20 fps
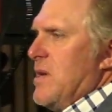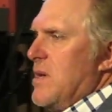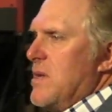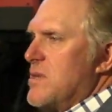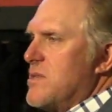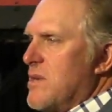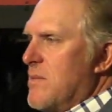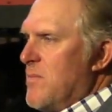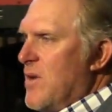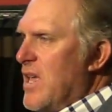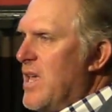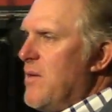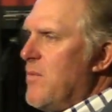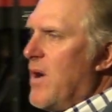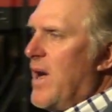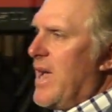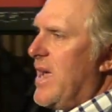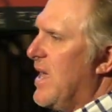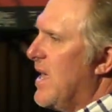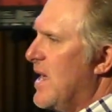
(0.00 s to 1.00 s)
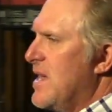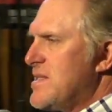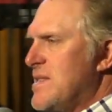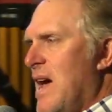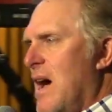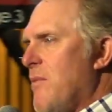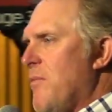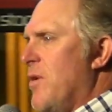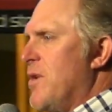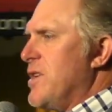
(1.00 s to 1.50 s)
some leeway. He's
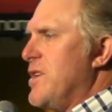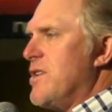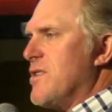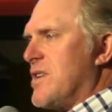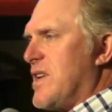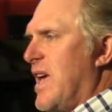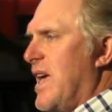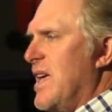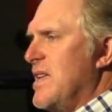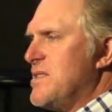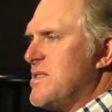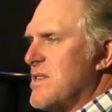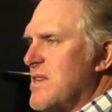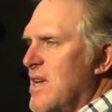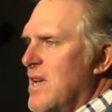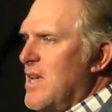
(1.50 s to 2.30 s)
not one of your kids.